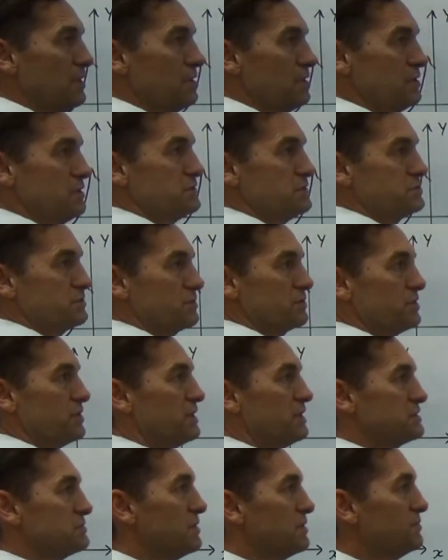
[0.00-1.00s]
Let's look at the
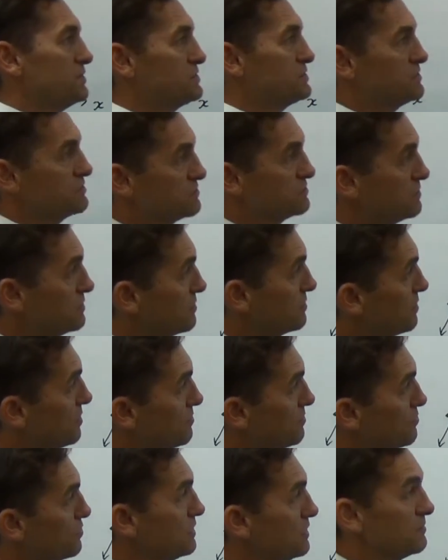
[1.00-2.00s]
next one, which has
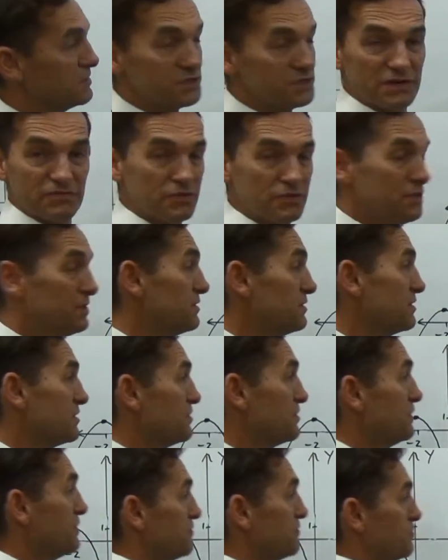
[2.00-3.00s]
got pretty much everything I can
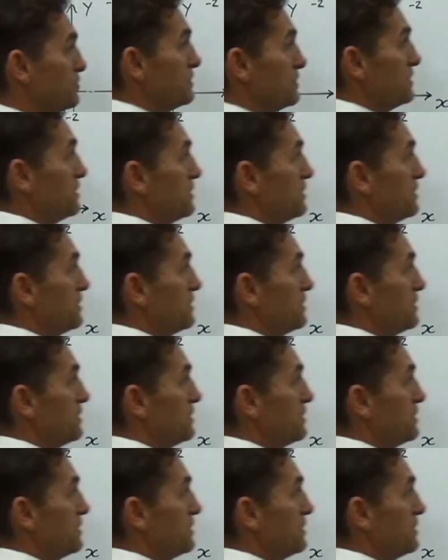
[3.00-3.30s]
think of putting